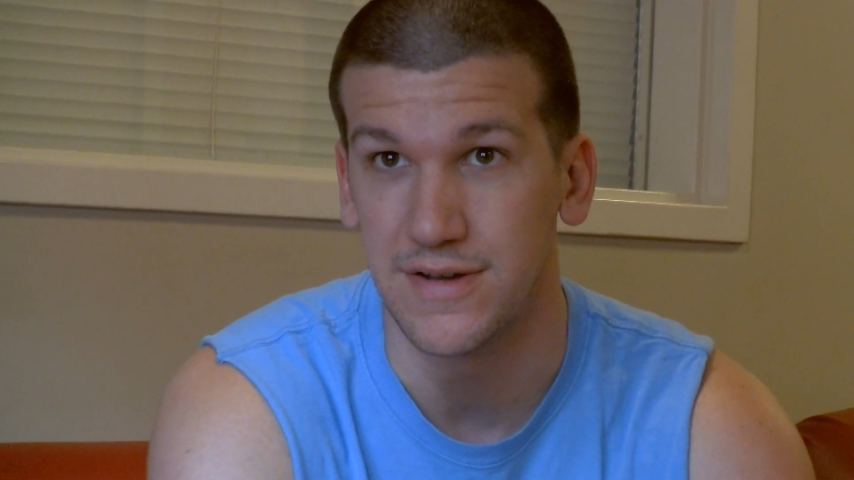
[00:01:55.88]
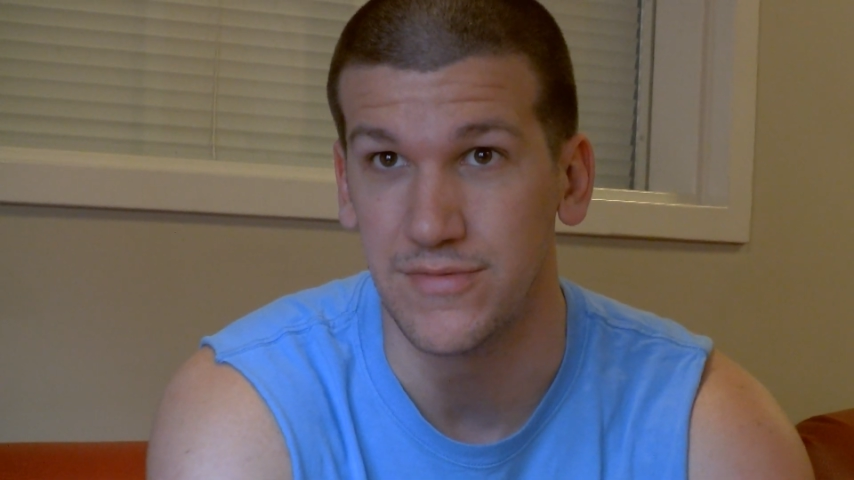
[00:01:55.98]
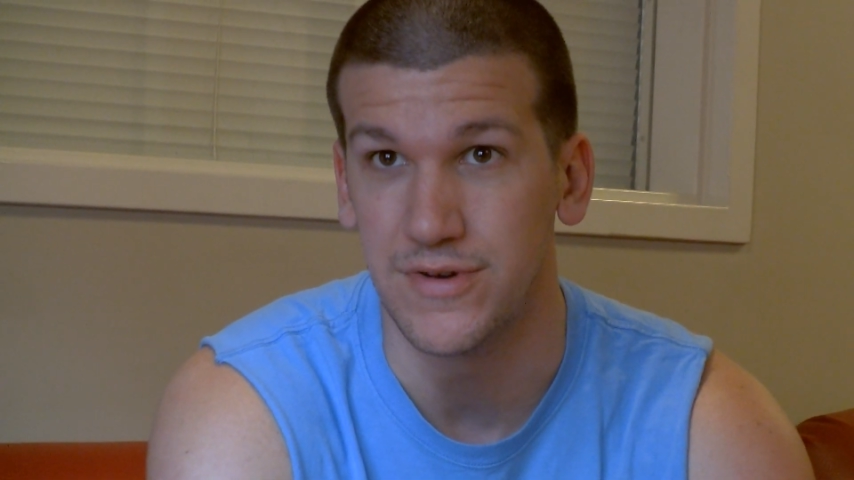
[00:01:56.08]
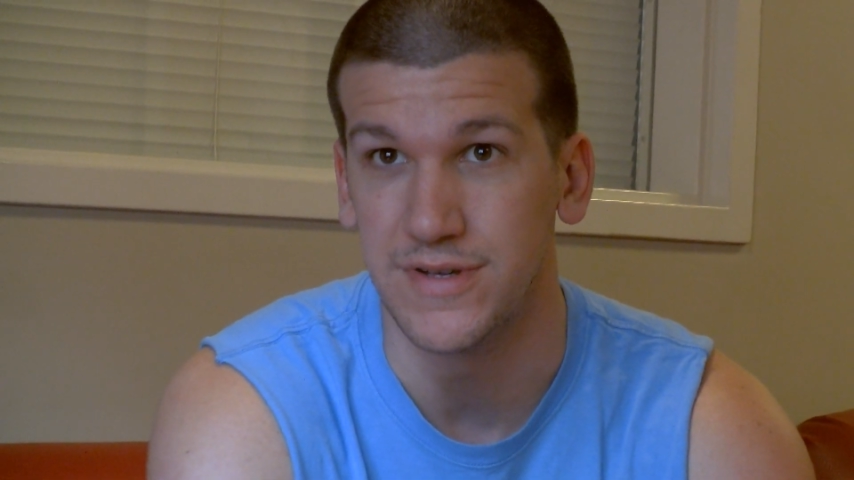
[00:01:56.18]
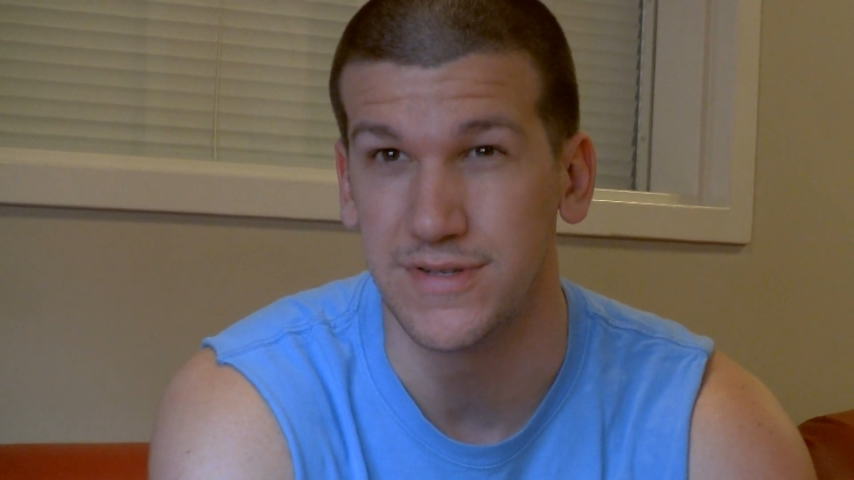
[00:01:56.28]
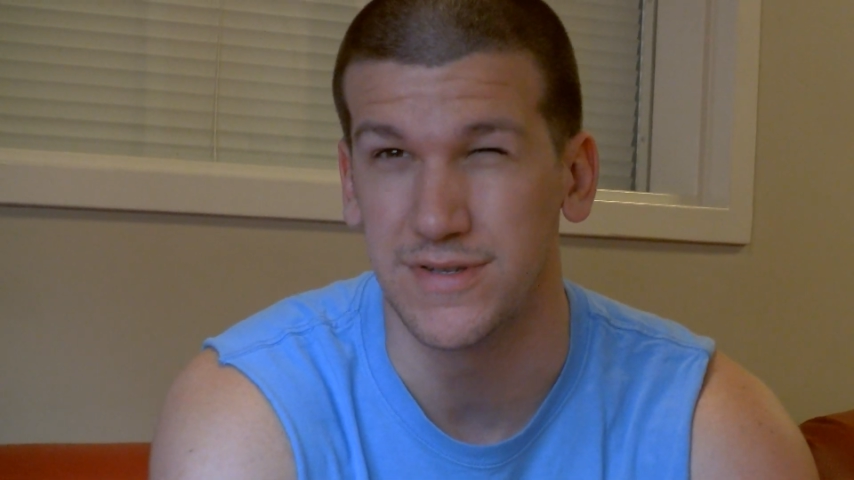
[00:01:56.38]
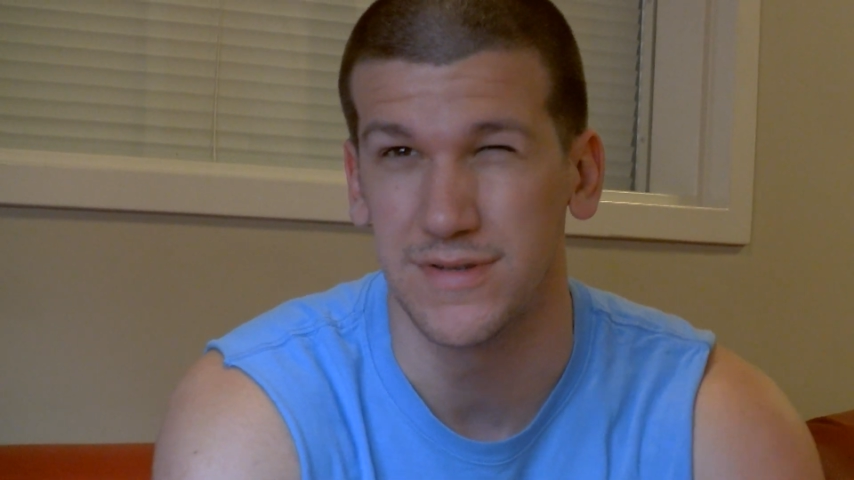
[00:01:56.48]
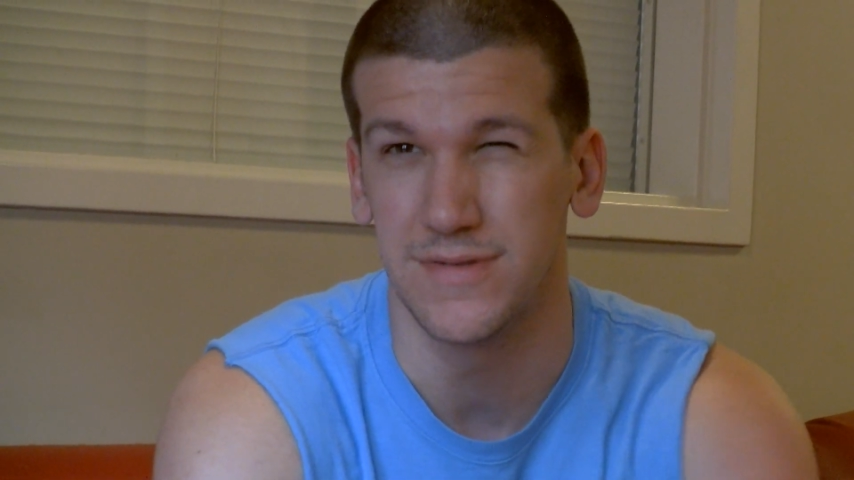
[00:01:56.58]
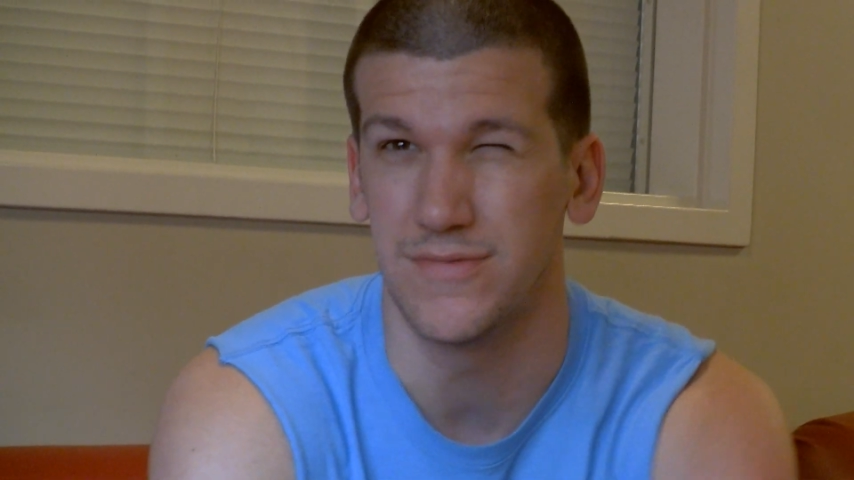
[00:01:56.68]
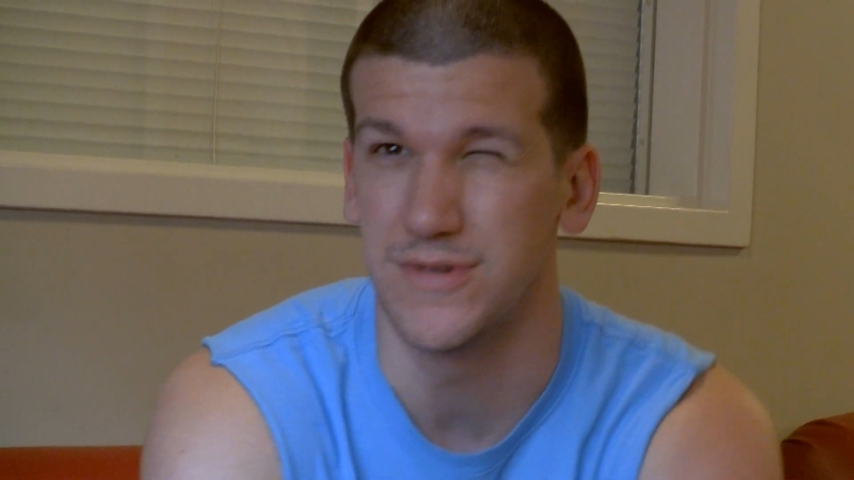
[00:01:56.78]

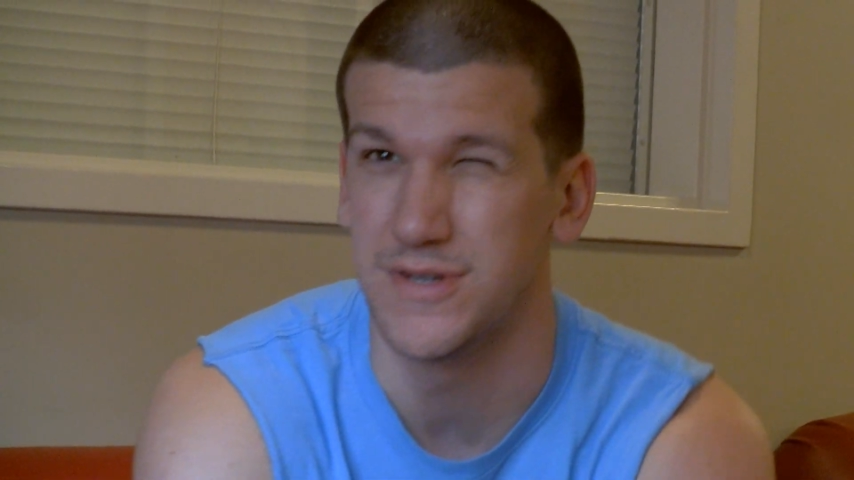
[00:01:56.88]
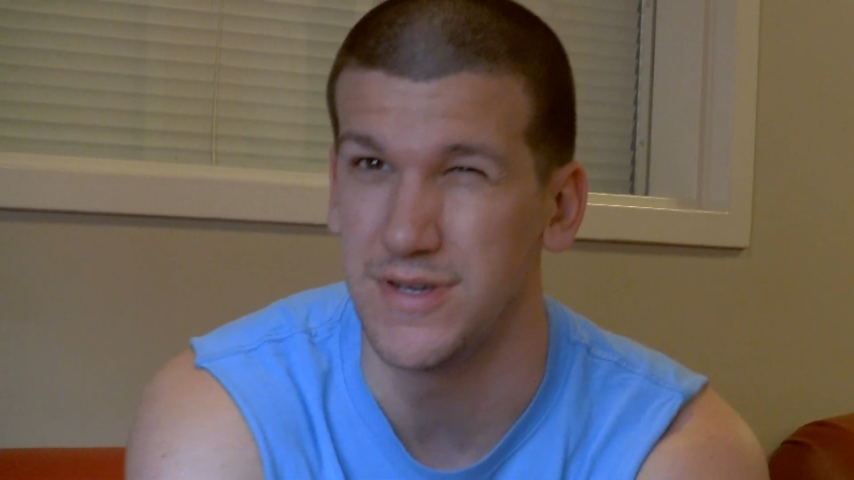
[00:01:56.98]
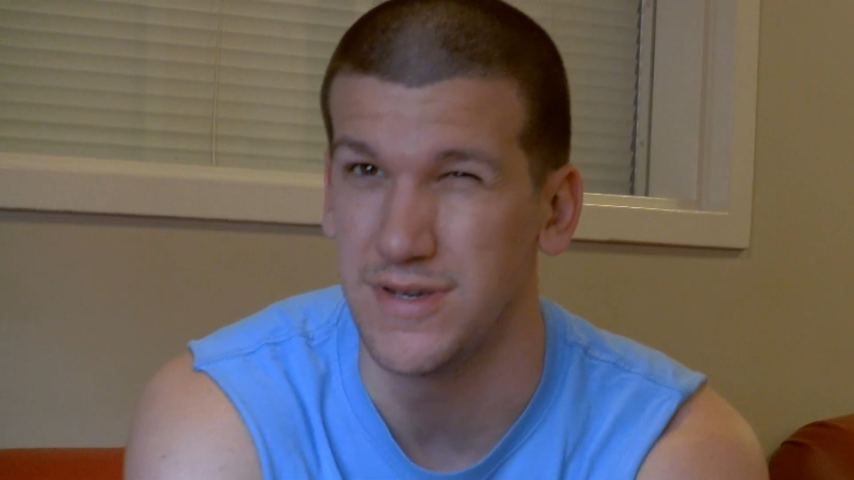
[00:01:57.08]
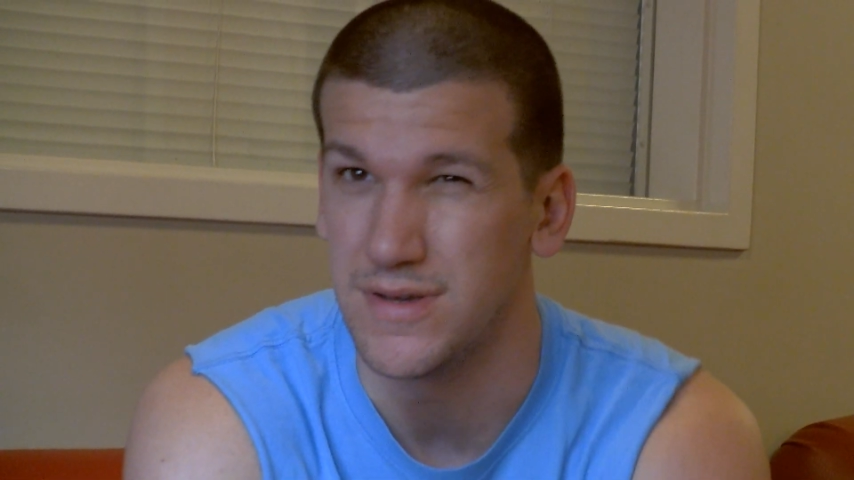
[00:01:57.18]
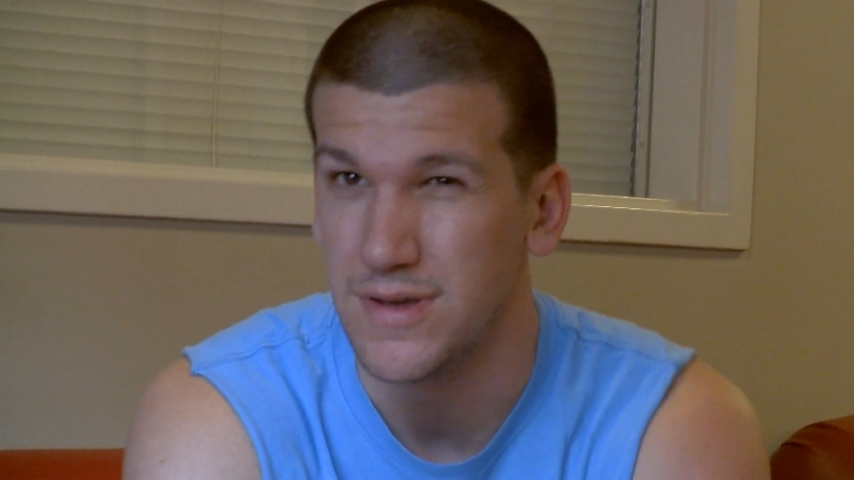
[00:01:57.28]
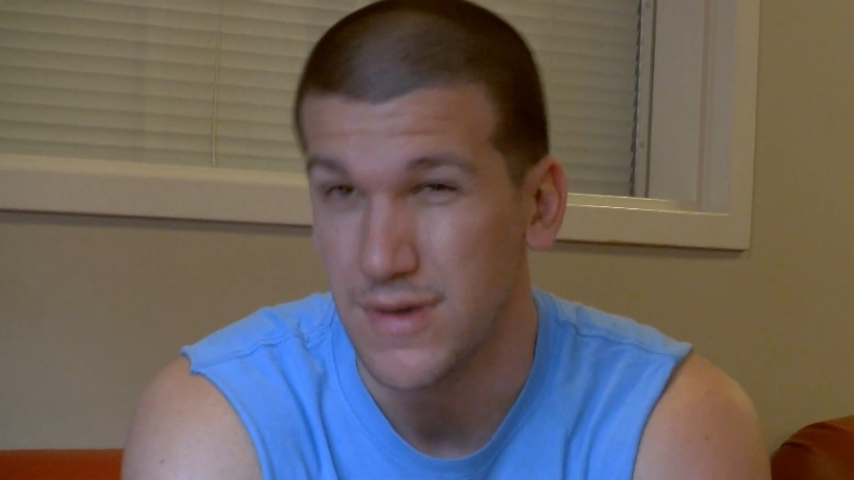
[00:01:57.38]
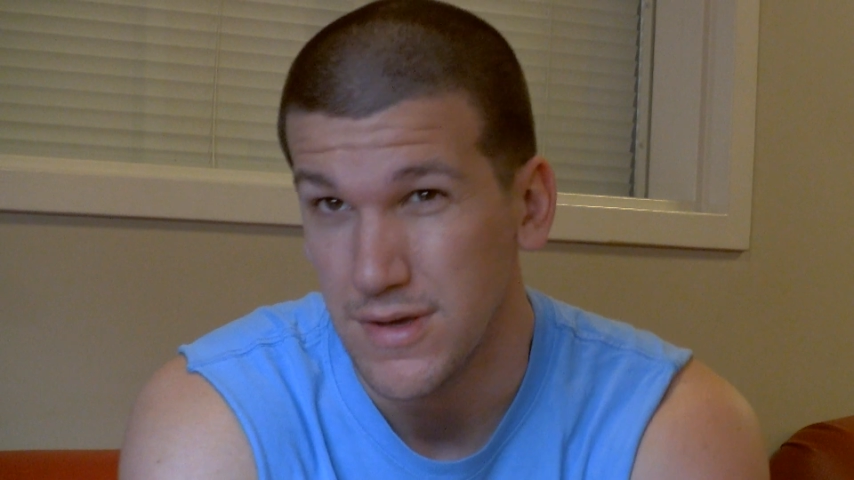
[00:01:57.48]
was when she,